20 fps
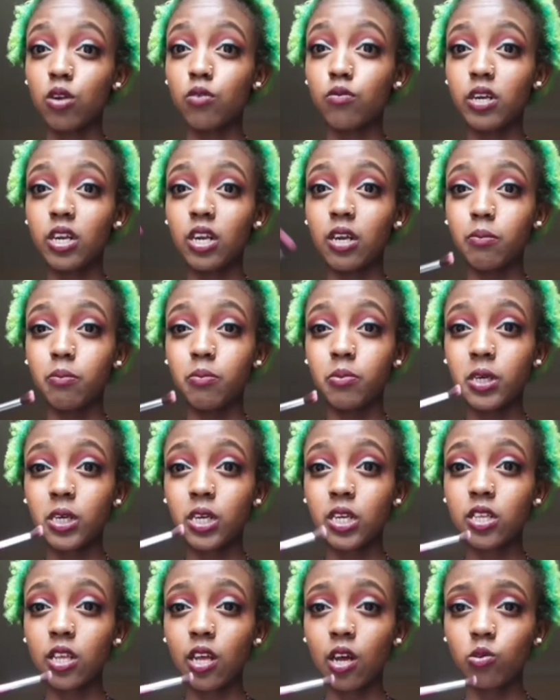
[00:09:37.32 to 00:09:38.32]
really
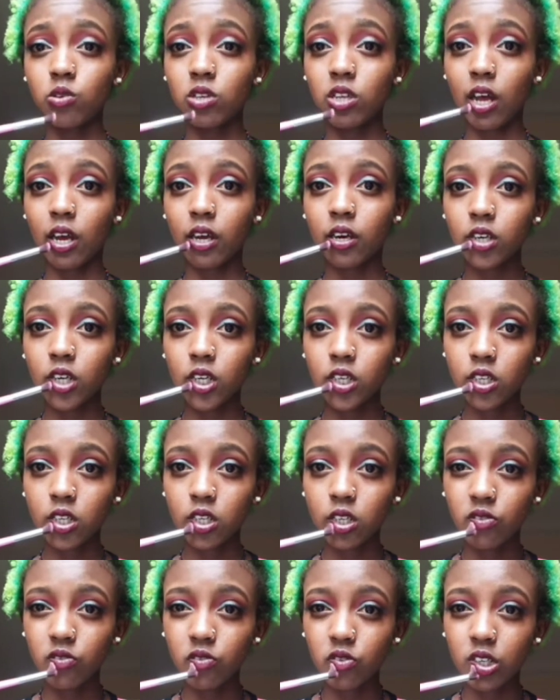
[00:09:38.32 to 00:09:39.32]
brings out a
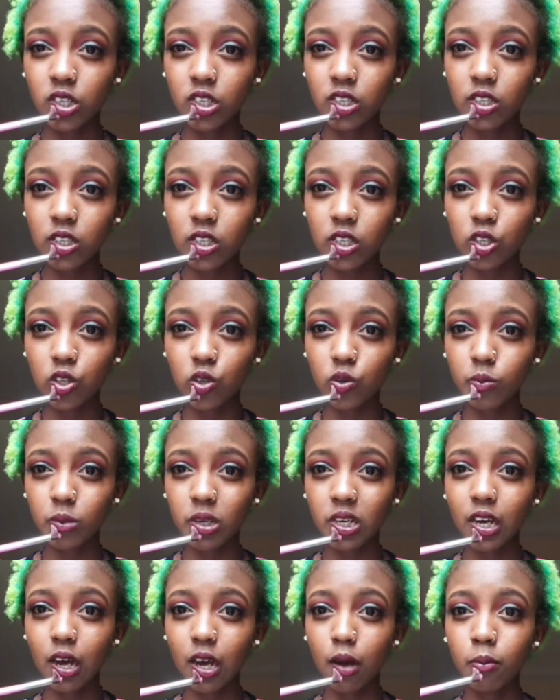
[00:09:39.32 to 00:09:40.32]
great difference in your
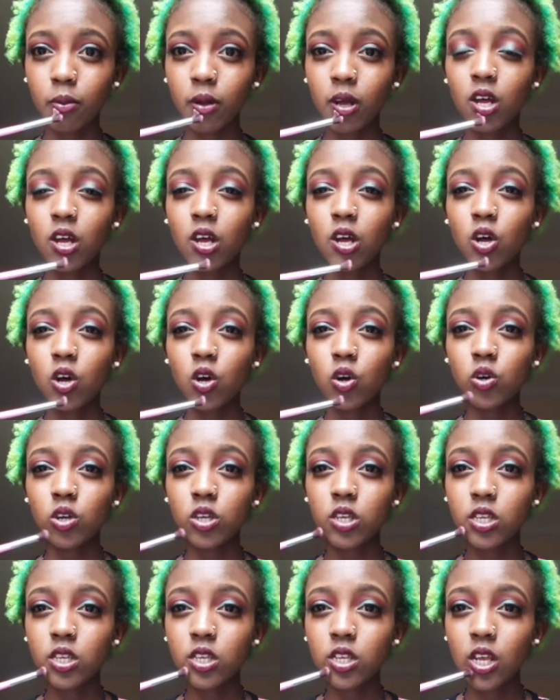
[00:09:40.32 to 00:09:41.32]
makeup
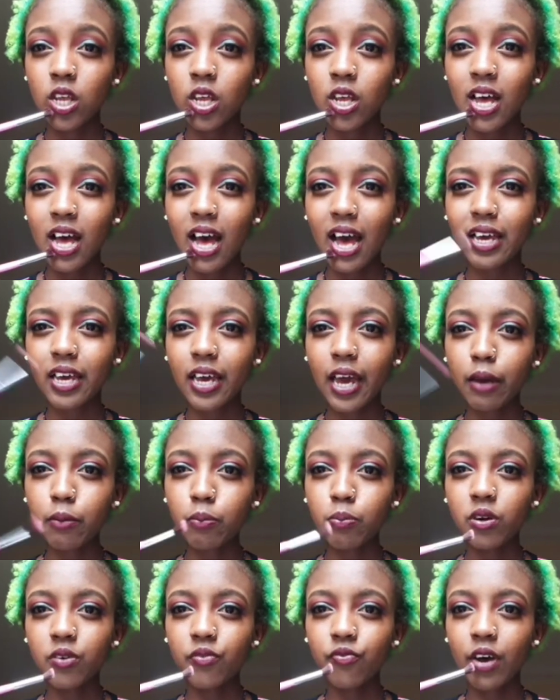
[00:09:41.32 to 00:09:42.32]
because I, I
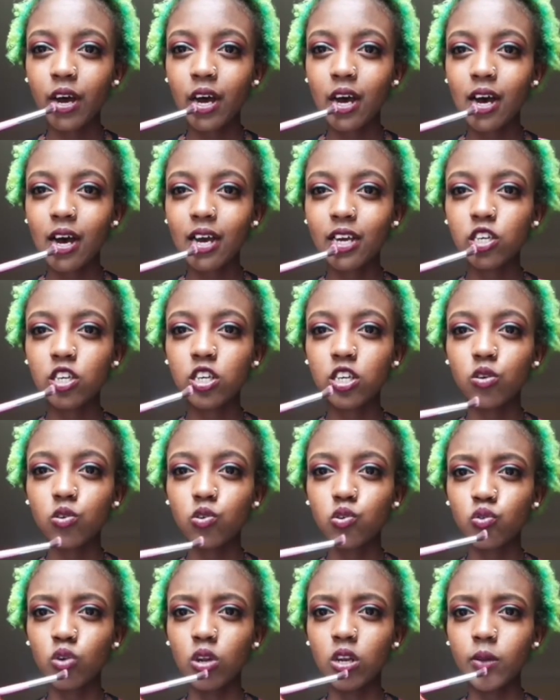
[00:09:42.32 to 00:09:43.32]
prefer
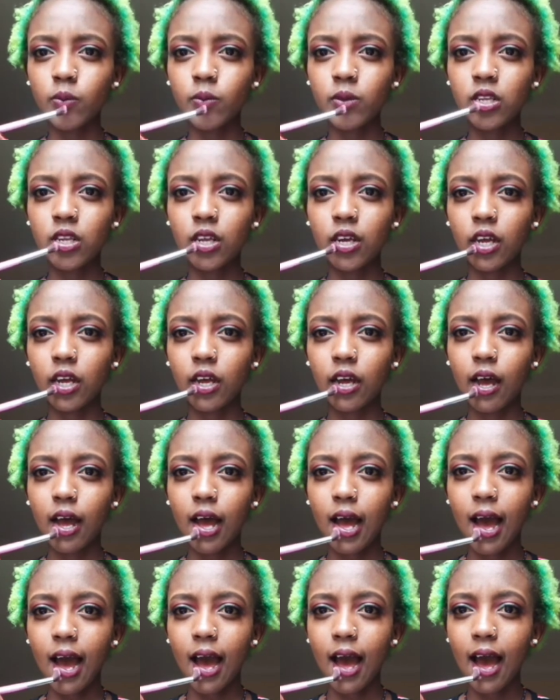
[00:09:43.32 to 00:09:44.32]
eyeshadow to lipstick
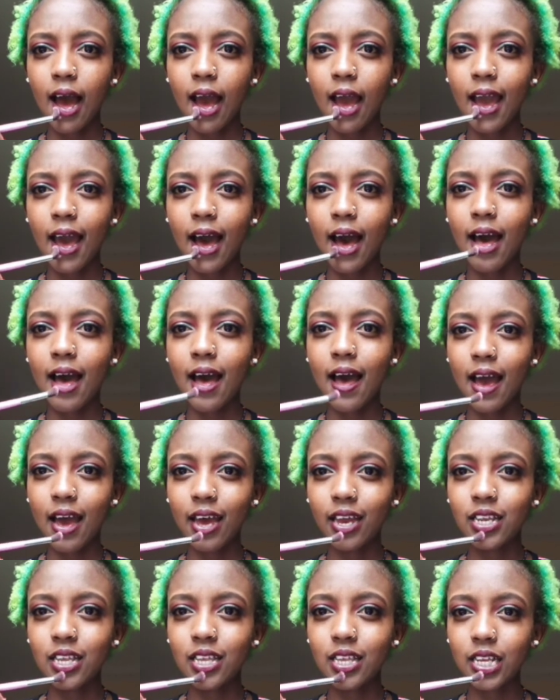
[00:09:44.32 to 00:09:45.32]
yeah
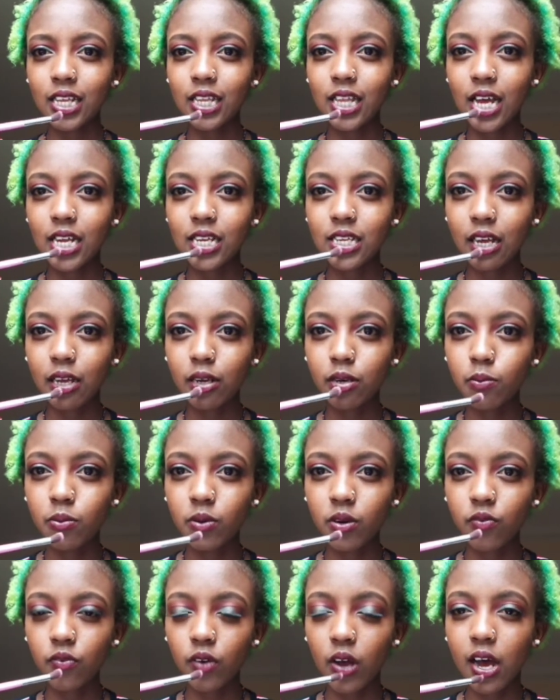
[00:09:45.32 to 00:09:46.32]
i'd say that i
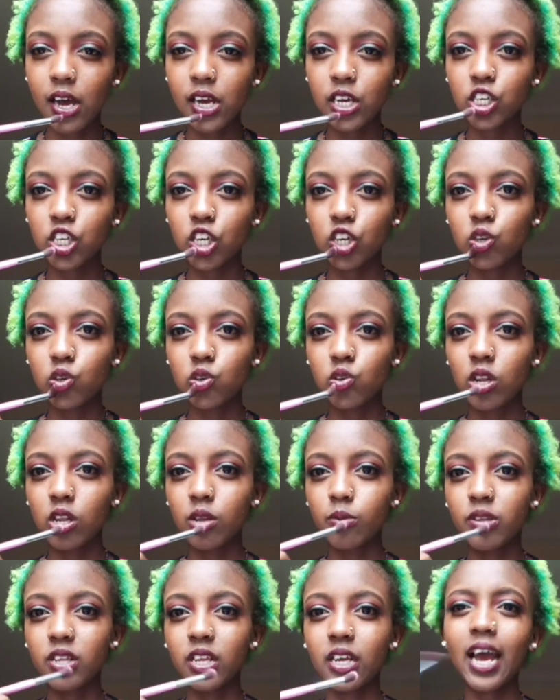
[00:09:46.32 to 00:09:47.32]
prefer eyeshadow to
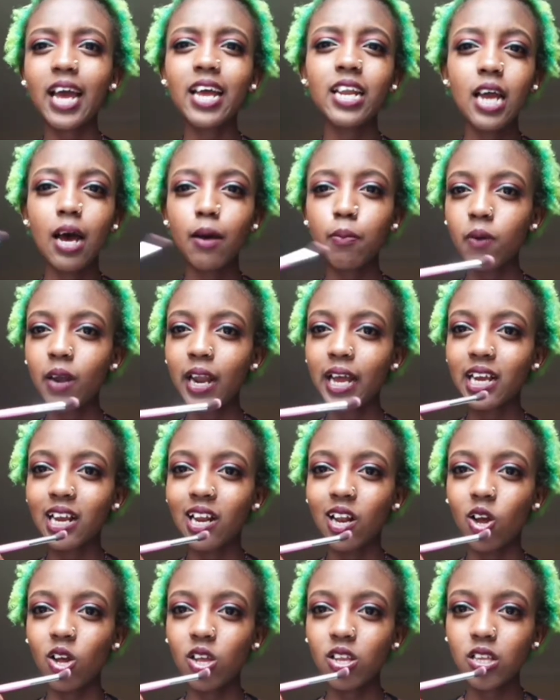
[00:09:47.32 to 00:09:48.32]
lipstick i'd apply
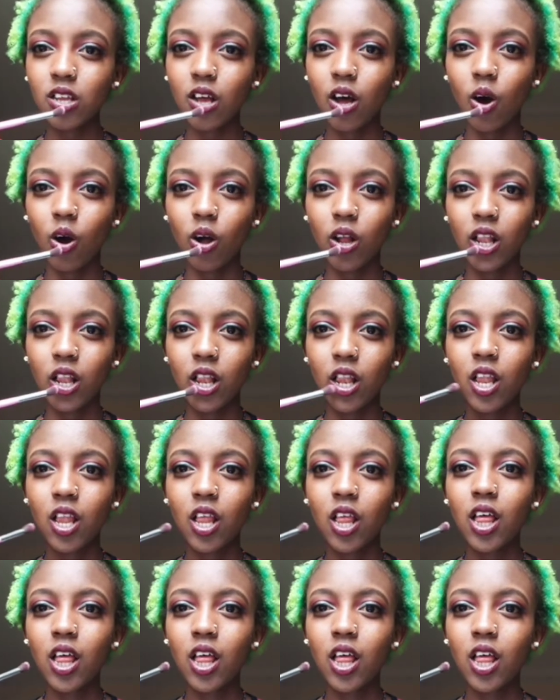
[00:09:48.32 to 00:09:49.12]
gloss all